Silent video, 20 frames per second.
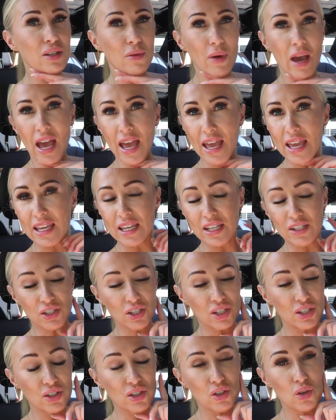you
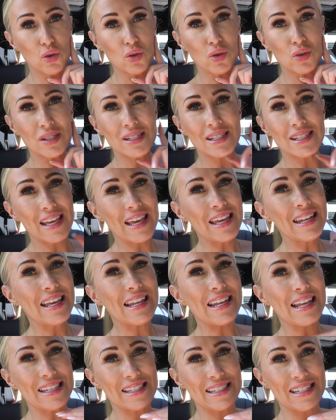age, your skin
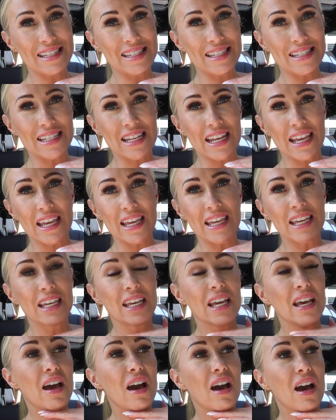elasticity
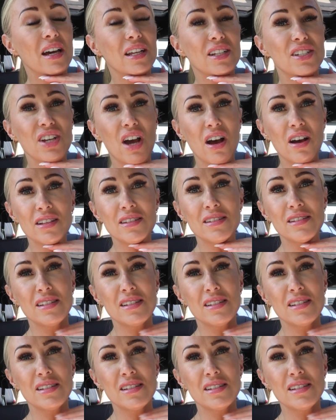does